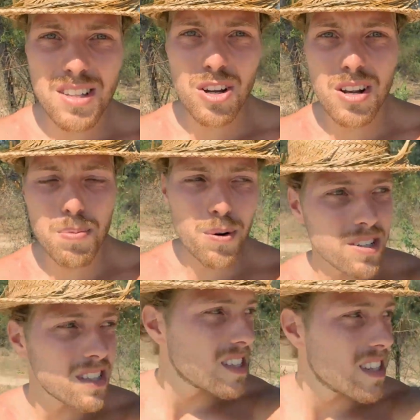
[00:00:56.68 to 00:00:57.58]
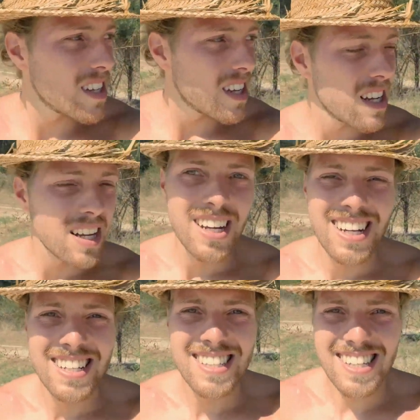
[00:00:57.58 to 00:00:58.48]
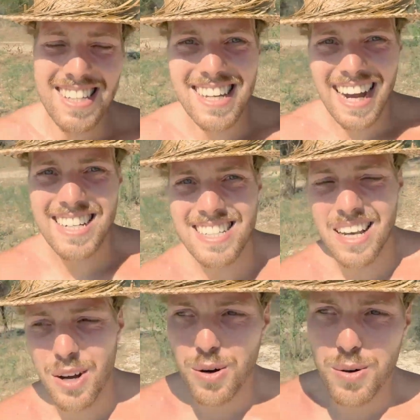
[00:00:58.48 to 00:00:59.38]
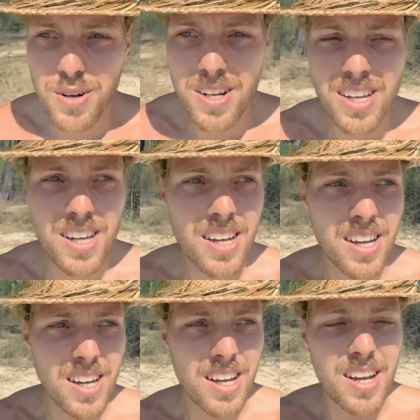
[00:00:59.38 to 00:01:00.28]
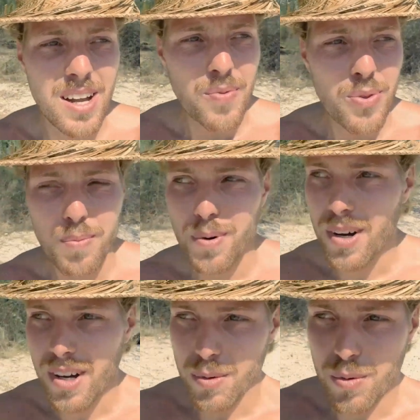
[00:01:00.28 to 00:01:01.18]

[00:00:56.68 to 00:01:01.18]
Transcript: at Turtle Point. The tide is low, but